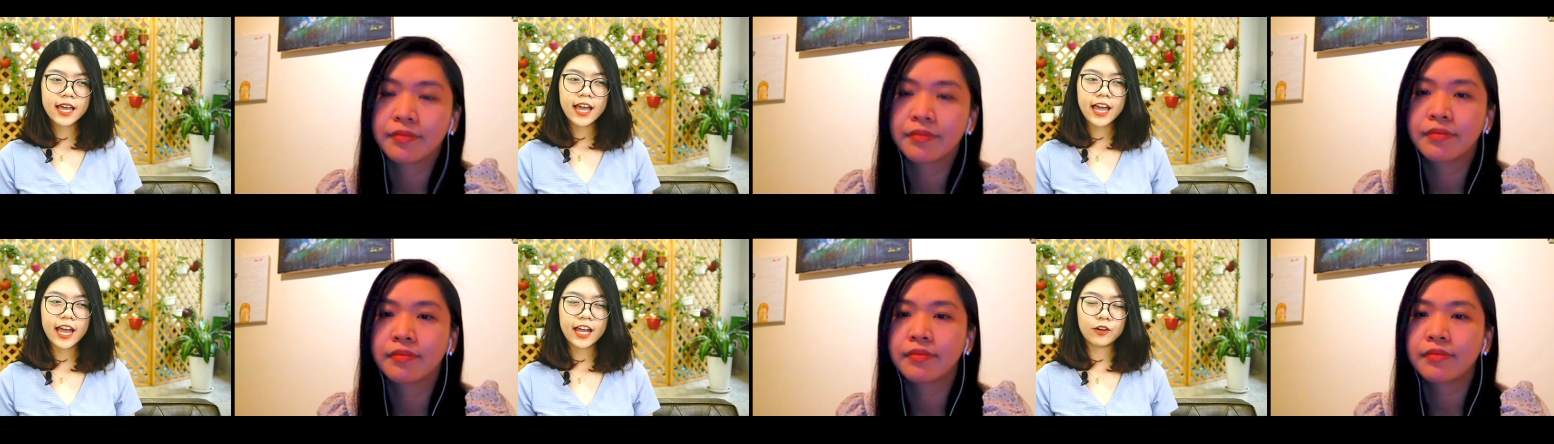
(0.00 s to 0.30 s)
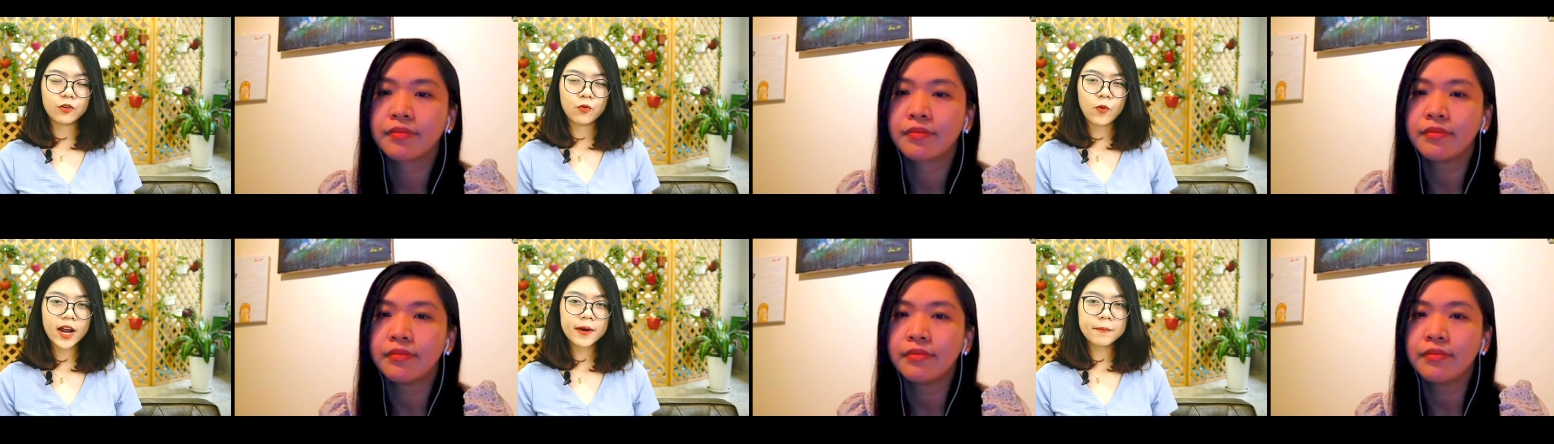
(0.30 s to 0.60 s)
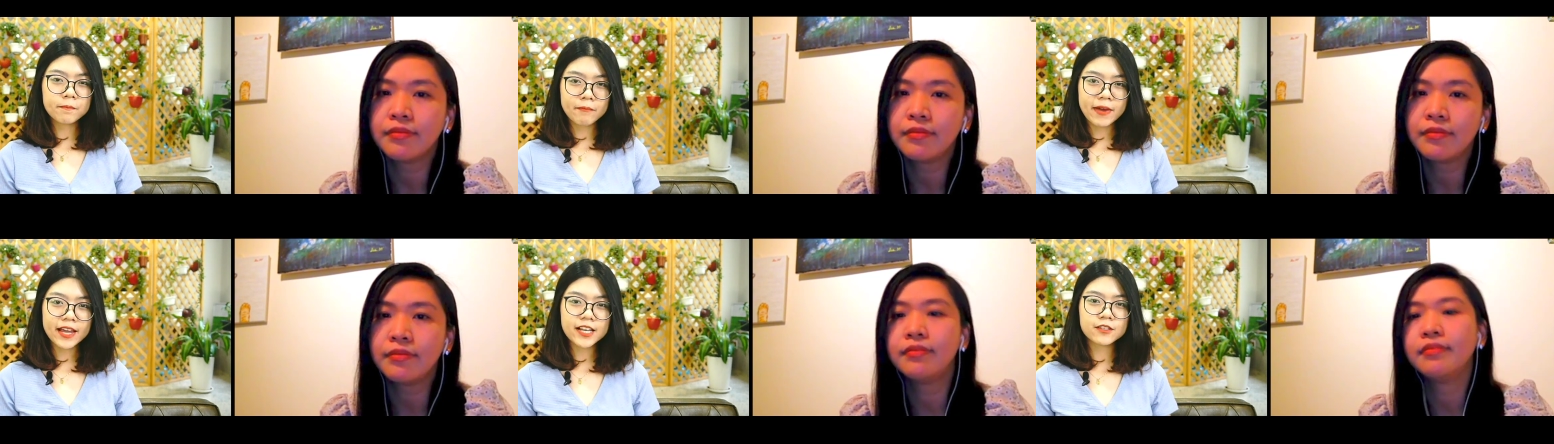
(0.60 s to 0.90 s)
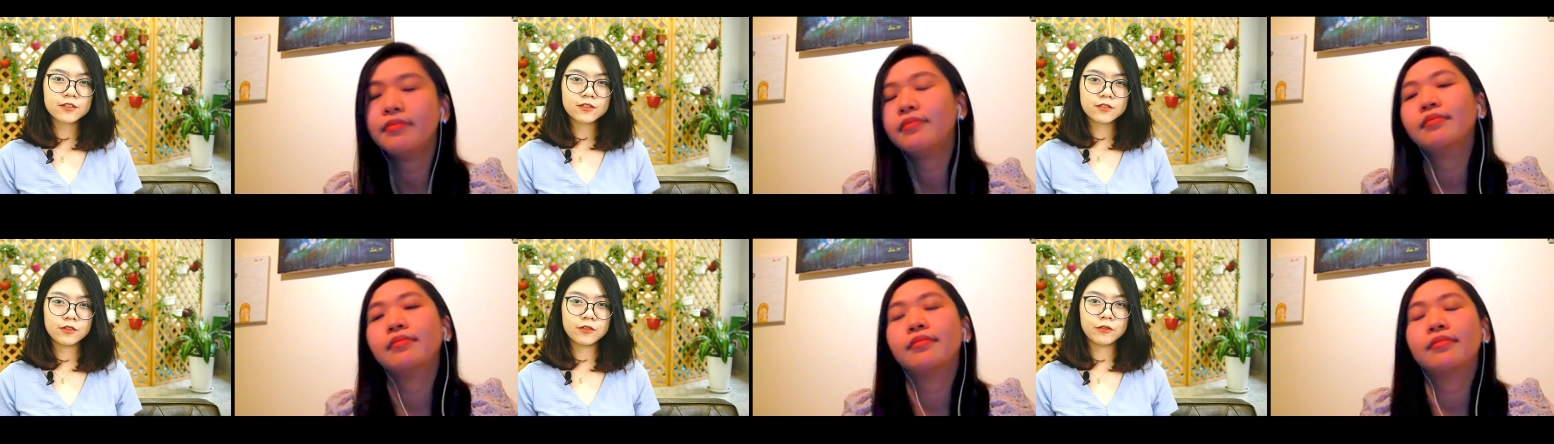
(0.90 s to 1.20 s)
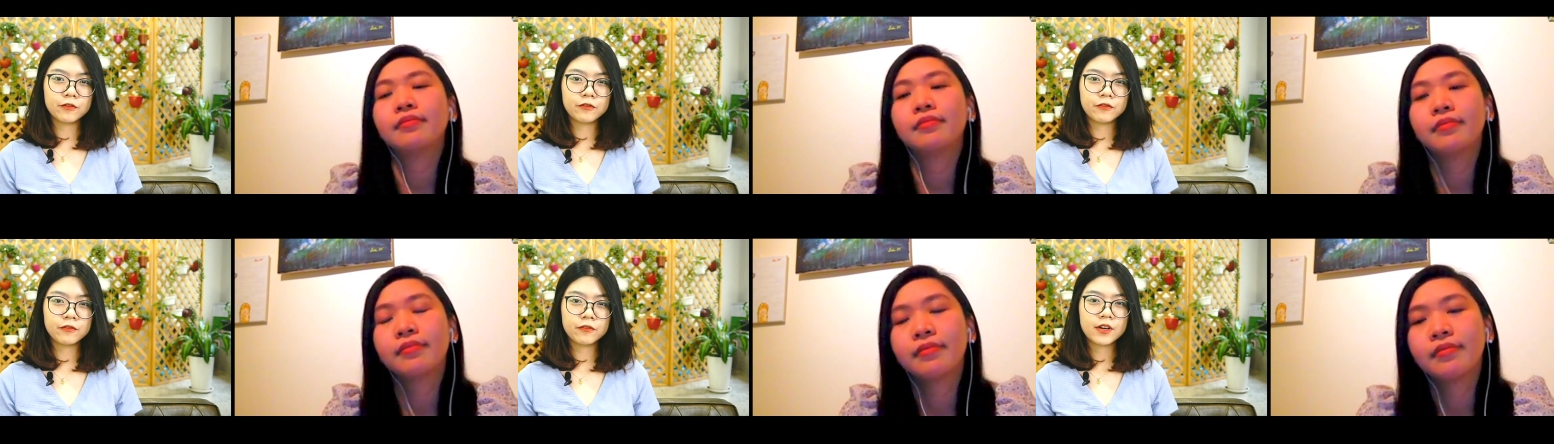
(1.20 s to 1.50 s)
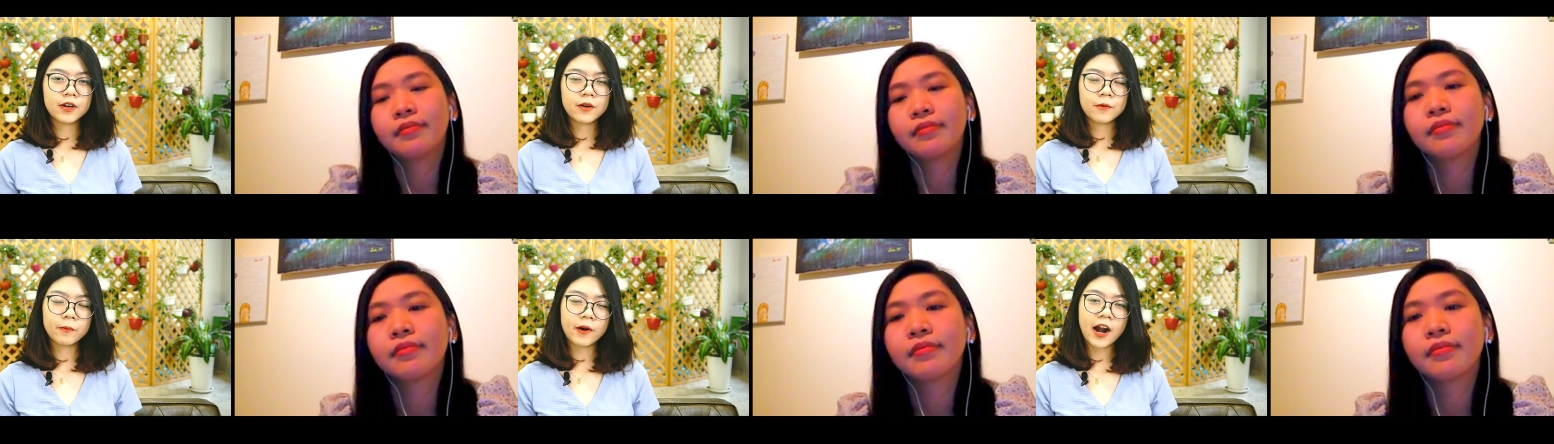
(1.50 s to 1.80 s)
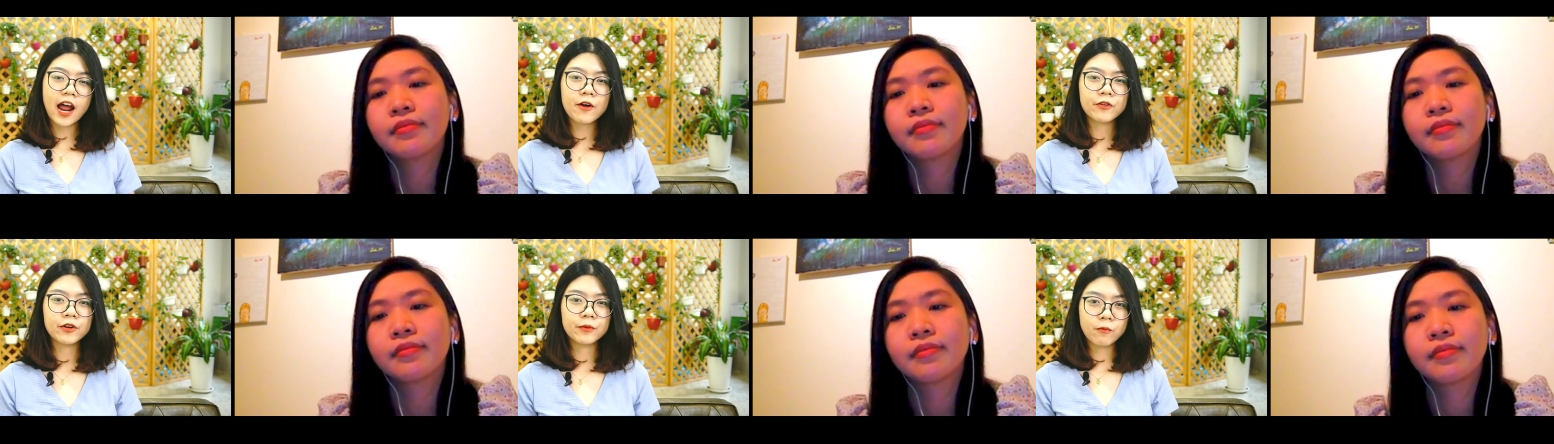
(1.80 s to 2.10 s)
Speaker 1: and what makes you
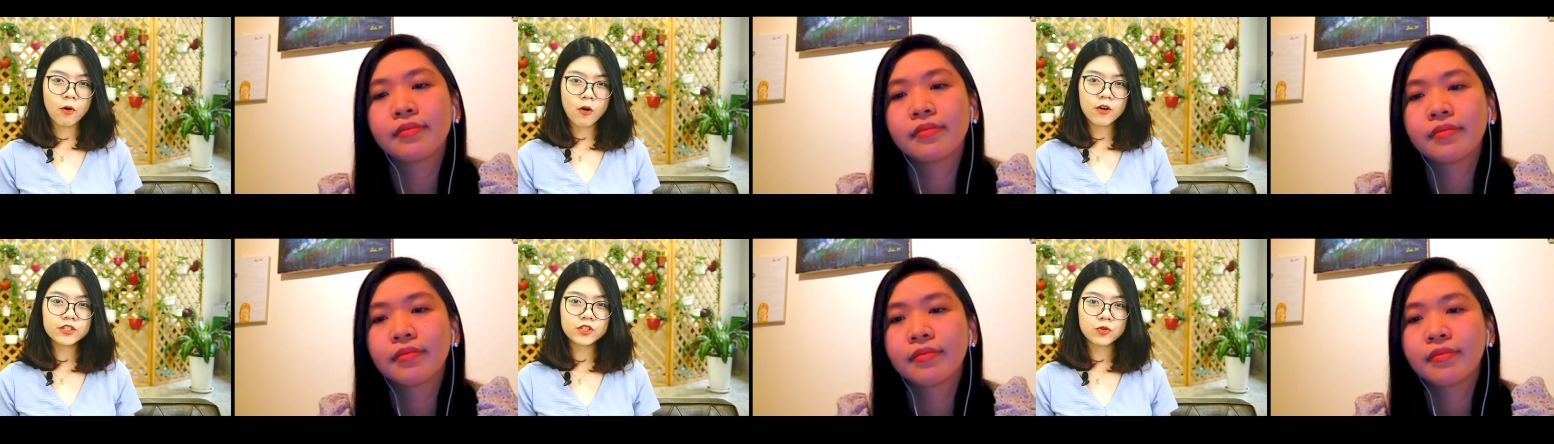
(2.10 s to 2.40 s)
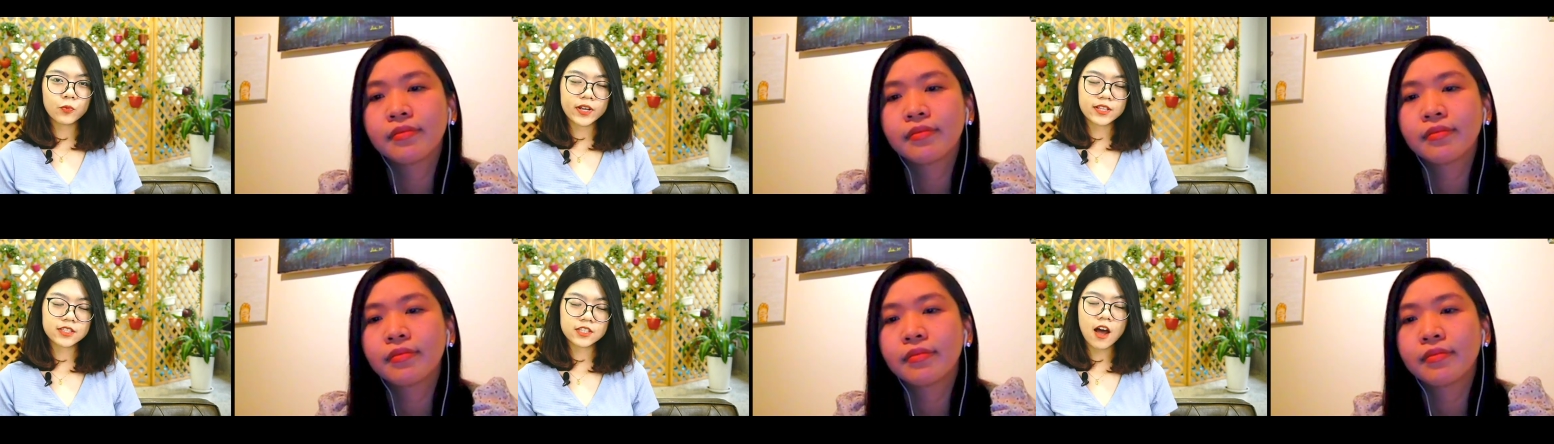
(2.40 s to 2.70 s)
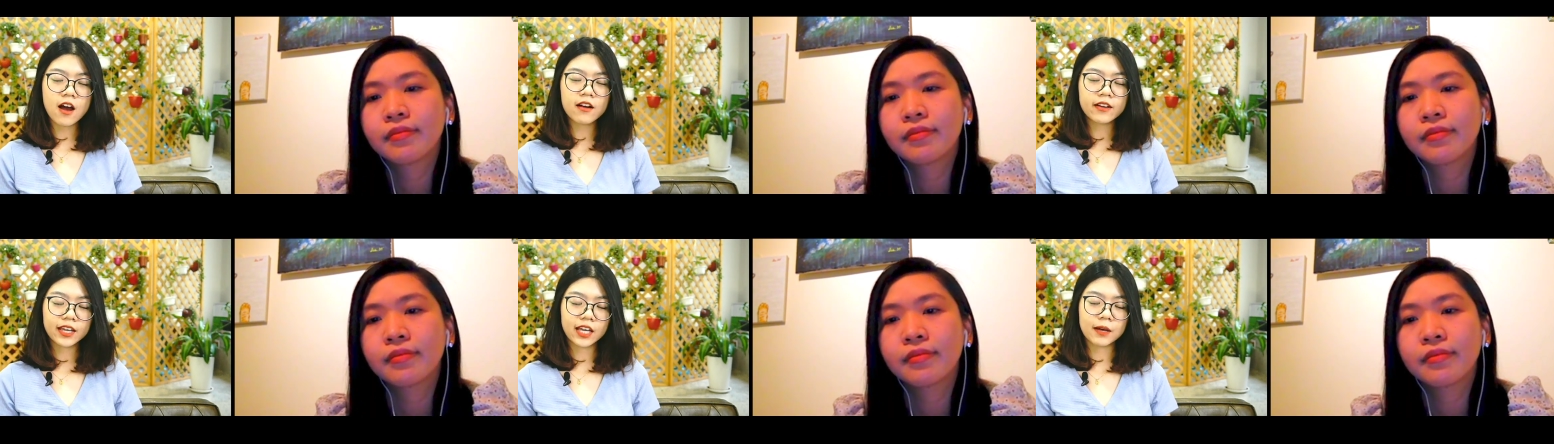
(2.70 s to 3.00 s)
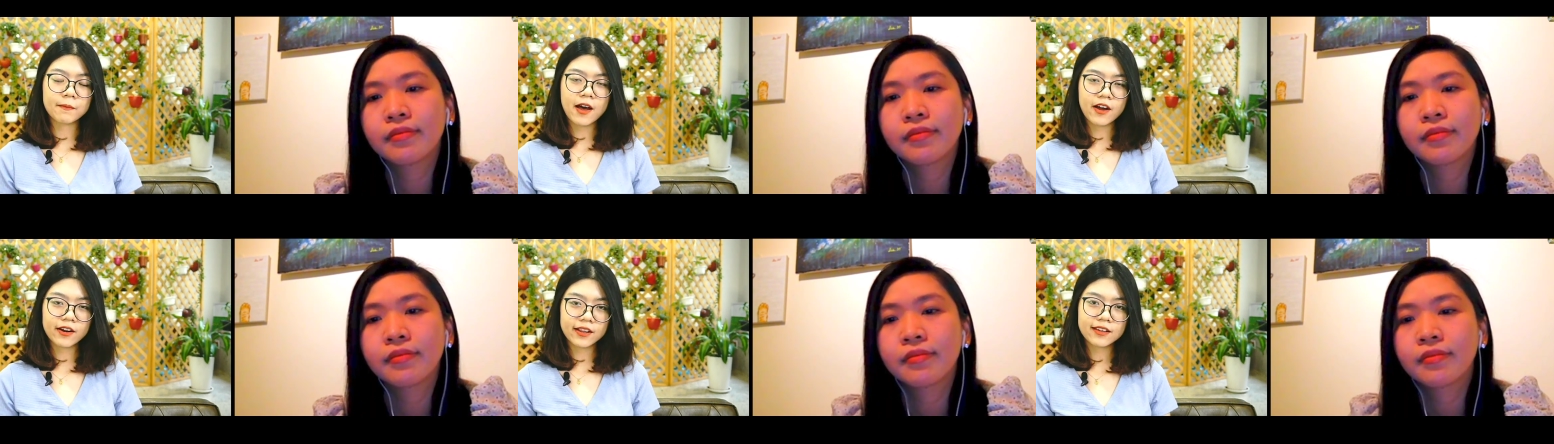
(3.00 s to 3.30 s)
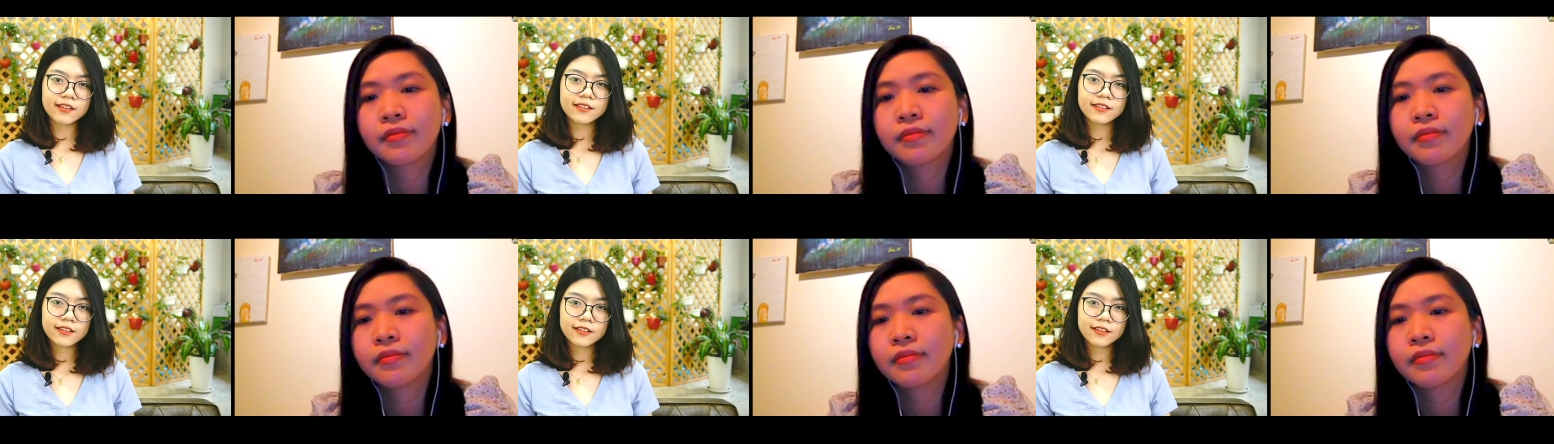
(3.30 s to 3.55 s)
proud the most when talking about it?